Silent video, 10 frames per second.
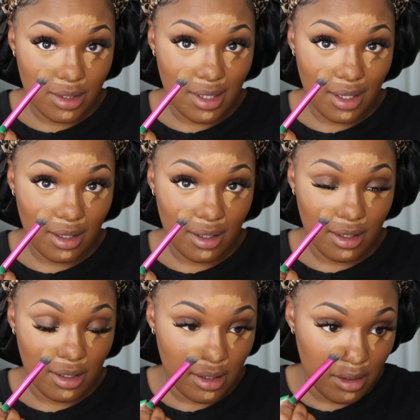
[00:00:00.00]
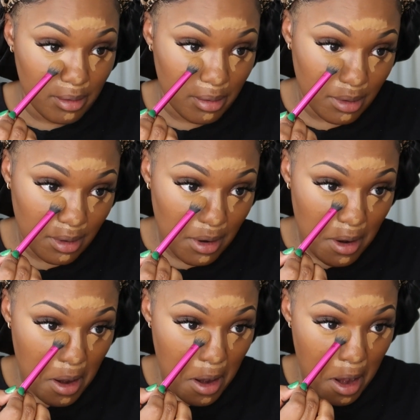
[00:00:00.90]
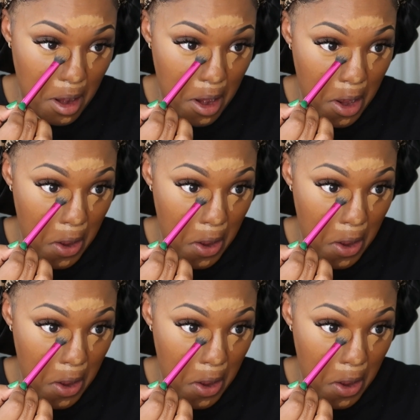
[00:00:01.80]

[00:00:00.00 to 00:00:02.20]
see that? Girl,